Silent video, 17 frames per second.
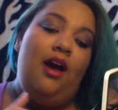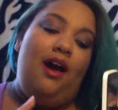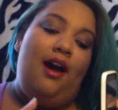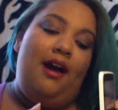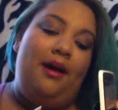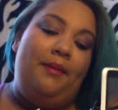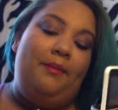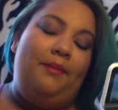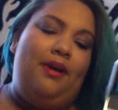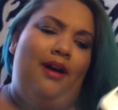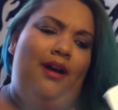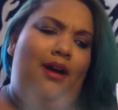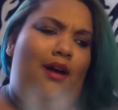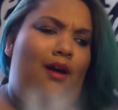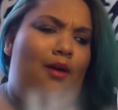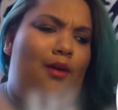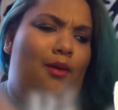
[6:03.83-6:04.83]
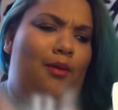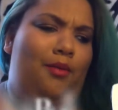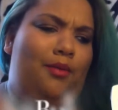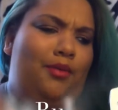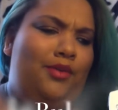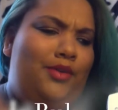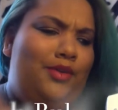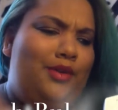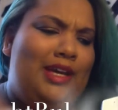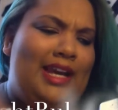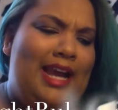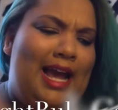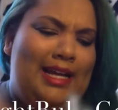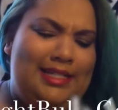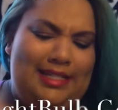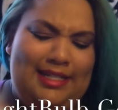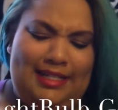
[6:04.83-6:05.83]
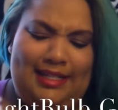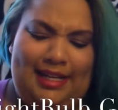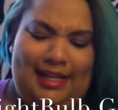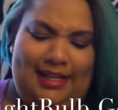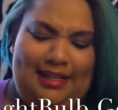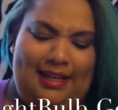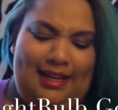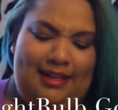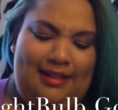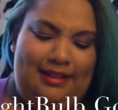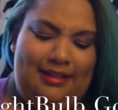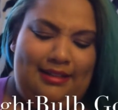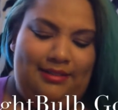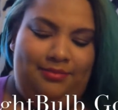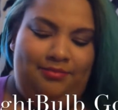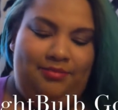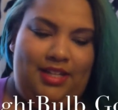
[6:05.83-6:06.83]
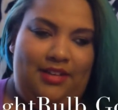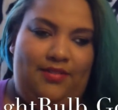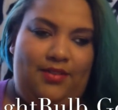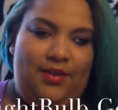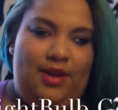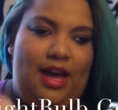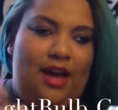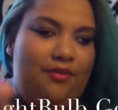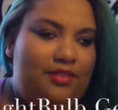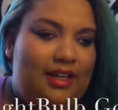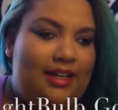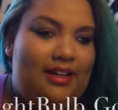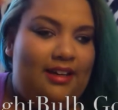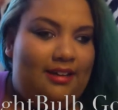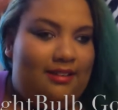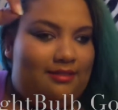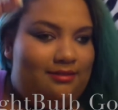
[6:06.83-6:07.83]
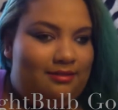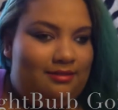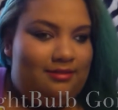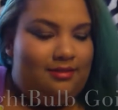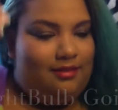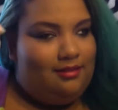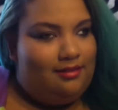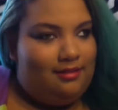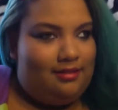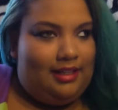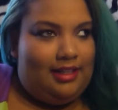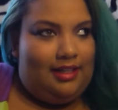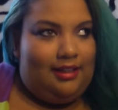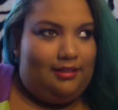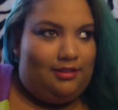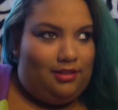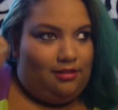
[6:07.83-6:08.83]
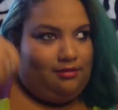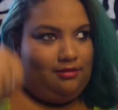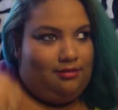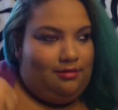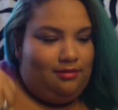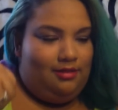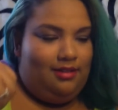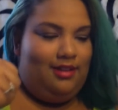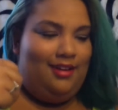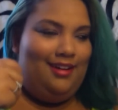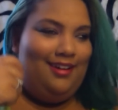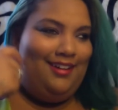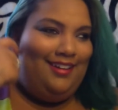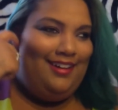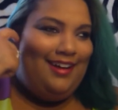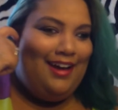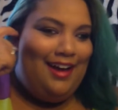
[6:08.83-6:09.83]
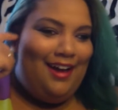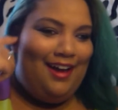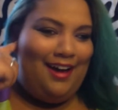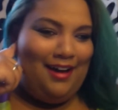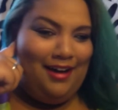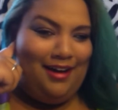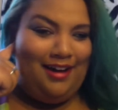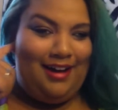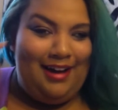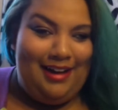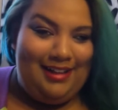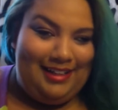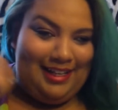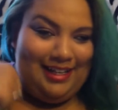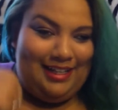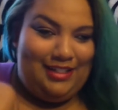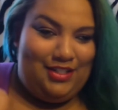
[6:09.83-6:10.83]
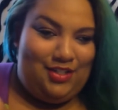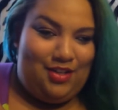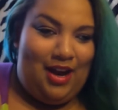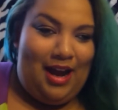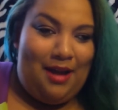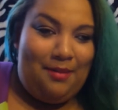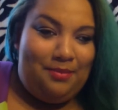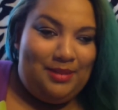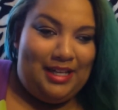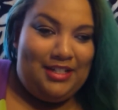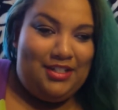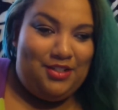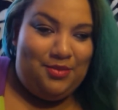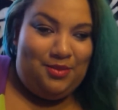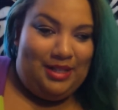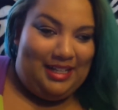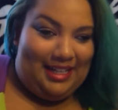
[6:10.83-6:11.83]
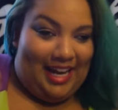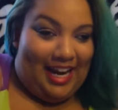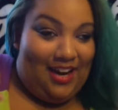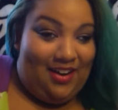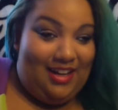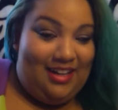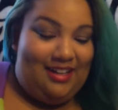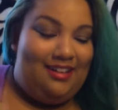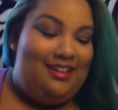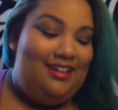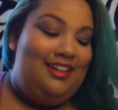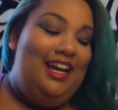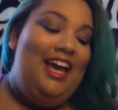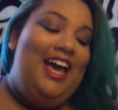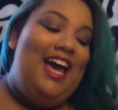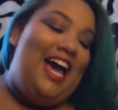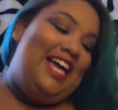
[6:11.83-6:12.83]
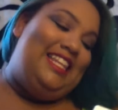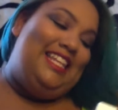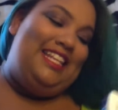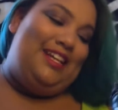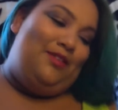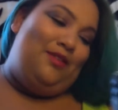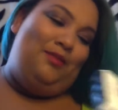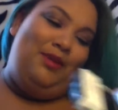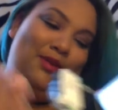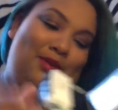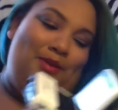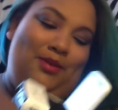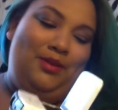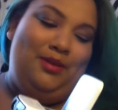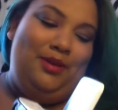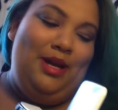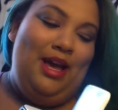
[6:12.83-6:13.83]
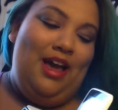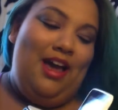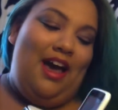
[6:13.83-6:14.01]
Um, you can actually like kind of, if you have like a, like a uh, like a strap that you want to carry it on. I think that would be cool.